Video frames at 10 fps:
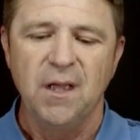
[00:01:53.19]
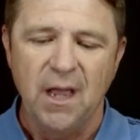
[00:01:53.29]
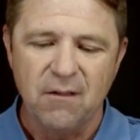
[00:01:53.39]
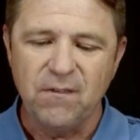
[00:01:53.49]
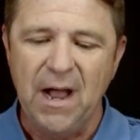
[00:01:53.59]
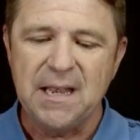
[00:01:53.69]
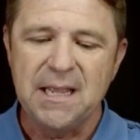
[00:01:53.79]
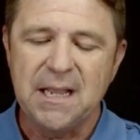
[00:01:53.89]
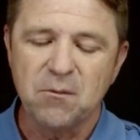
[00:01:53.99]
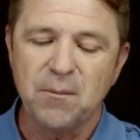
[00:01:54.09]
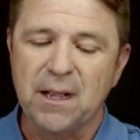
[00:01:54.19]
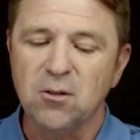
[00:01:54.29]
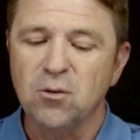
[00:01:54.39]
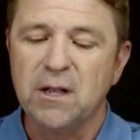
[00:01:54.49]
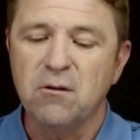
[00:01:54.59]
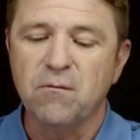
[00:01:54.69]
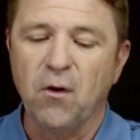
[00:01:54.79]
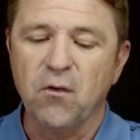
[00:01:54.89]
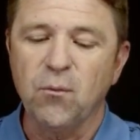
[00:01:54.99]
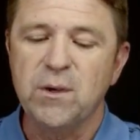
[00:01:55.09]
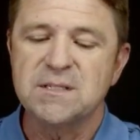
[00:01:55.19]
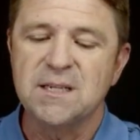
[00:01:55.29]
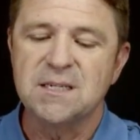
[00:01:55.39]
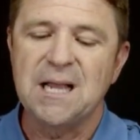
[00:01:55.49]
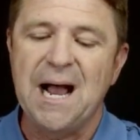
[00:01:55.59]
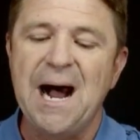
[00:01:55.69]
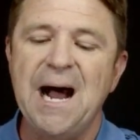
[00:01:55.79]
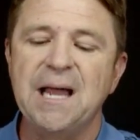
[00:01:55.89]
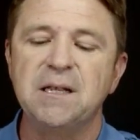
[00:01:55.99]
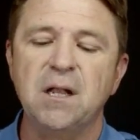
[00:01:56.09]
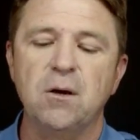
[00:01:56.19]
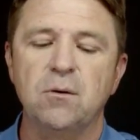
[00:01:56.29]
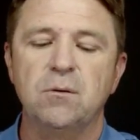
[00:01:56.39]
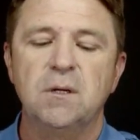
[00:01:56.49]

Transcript: In fact, he comes back a little later in verse 3 says, I know.